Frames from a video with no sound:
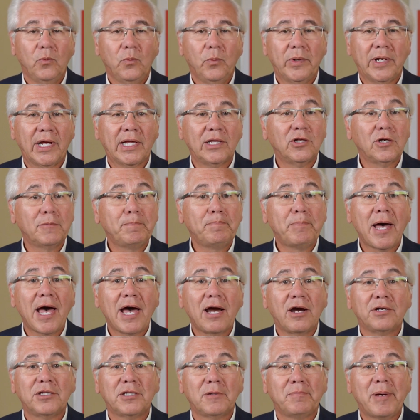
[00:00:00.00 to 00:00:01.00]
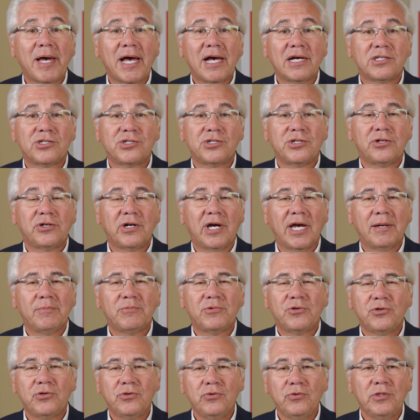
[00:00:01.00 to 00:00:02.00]
When I look back on the past year, I
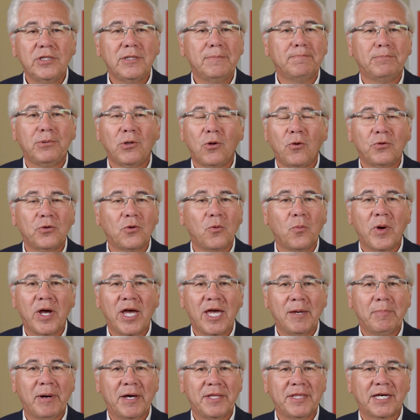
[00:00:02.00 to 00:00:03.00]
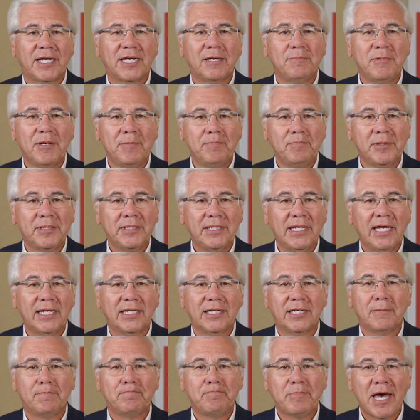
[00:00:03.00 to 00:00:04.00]
am truly blown away by the commitment
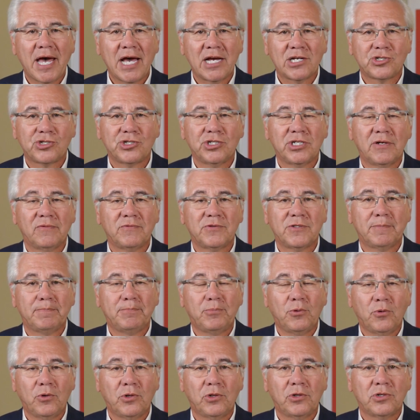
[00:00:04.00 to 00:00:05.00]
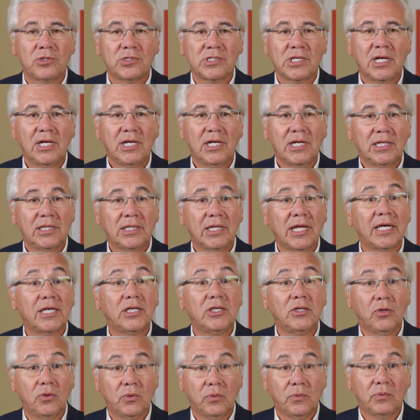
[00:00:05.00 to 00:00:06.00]
and compassion of supporters
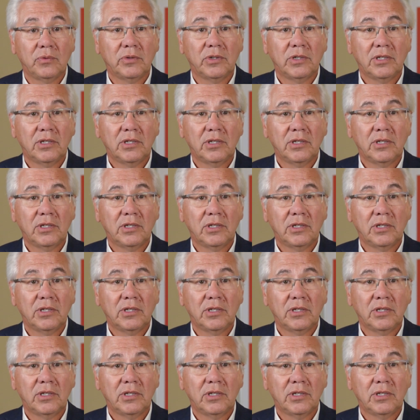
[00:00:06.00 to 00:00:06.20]
like you.